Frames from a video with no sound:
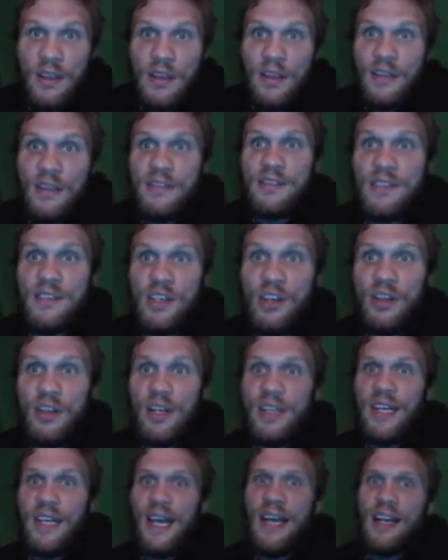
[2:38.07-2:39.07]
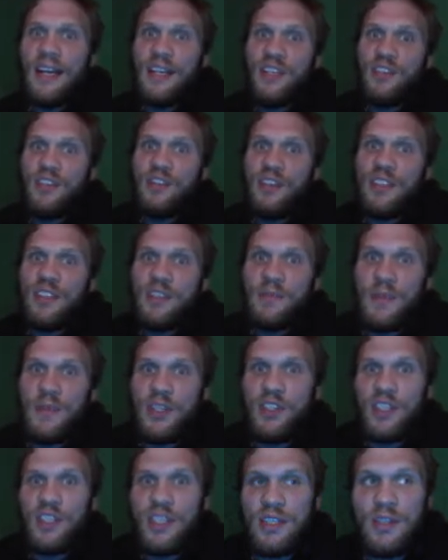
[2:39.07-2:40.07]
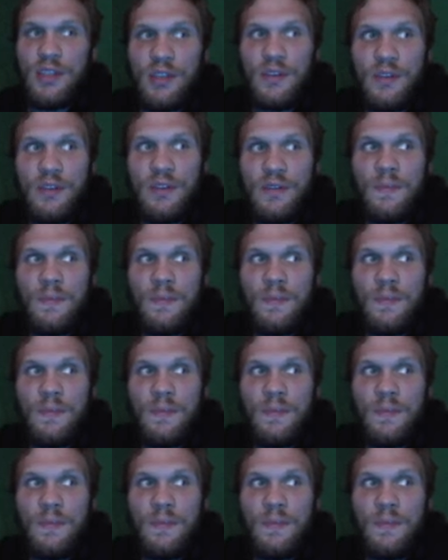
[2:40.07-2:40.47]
Securing data in transmission.